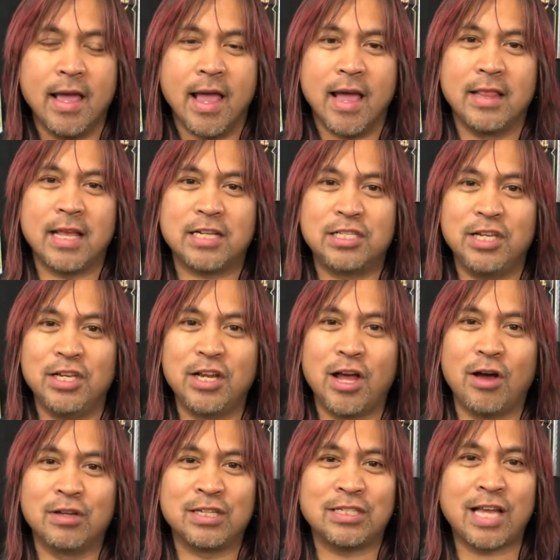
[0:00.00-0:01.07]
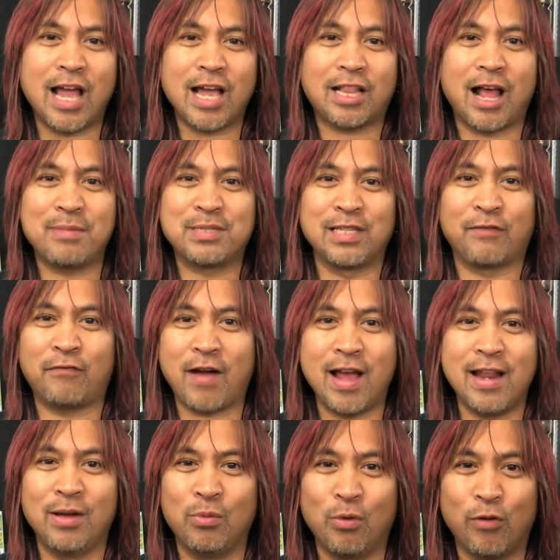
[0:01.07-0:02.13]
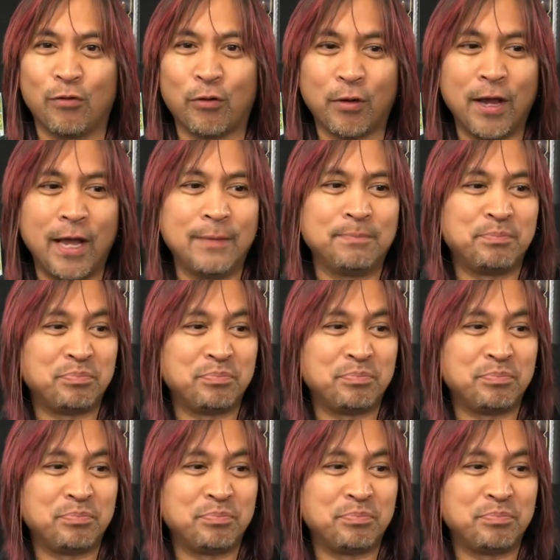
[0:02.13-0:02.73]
And next thing you know, Cyclops is fighting Wolverine.